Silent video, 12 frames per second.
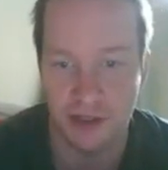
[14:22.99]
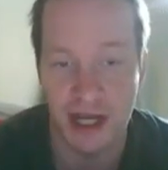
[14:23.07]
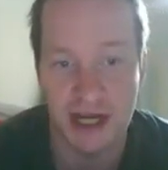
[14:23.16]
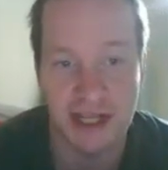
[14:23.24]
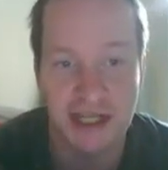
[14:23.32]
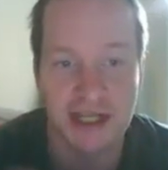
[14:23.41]

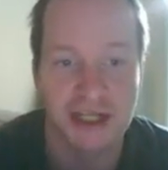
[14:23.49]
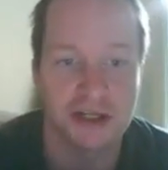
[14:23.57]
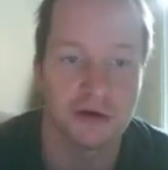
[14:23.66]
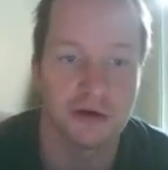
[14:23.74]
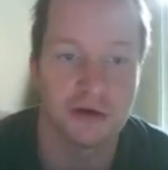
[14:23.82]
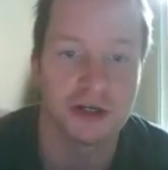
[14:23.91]
any of these
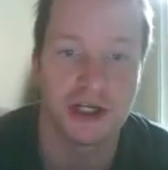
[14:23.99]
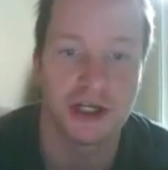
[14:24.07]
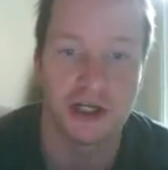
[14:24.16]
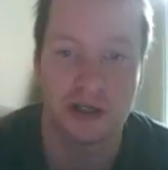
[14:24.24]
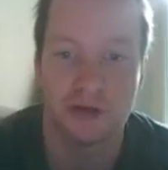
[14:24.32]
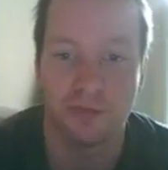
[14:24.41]
shirts, and you
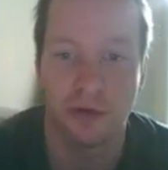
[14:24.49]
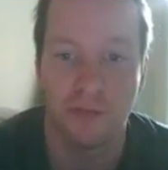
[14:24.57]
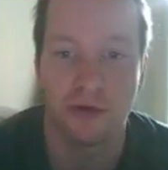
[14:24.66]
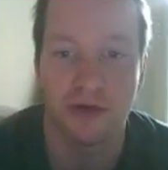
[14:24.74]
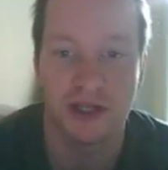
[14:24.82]
can promote